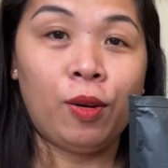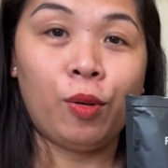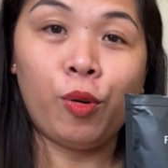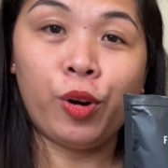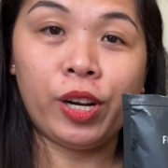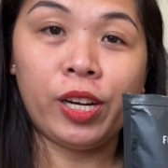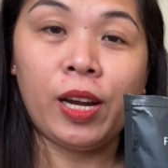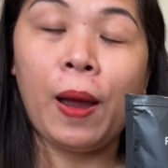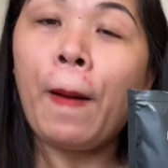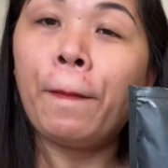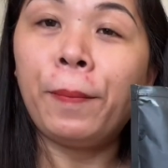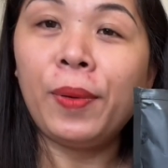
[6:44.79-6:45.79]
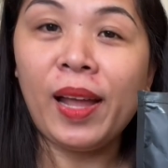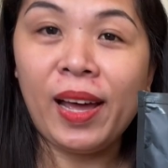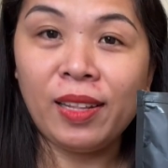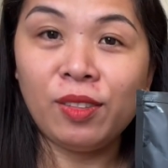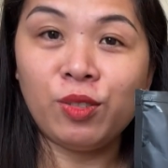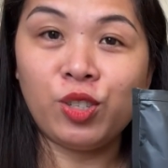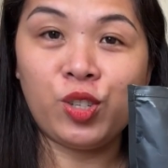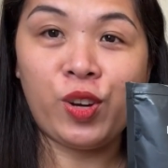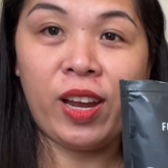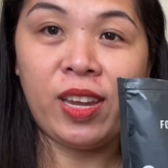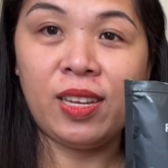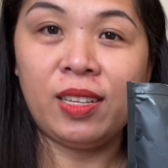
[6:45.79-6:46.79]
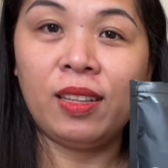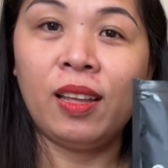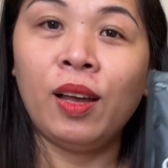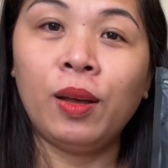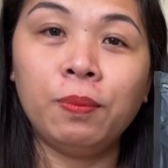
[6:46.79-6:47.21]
or plan to try it.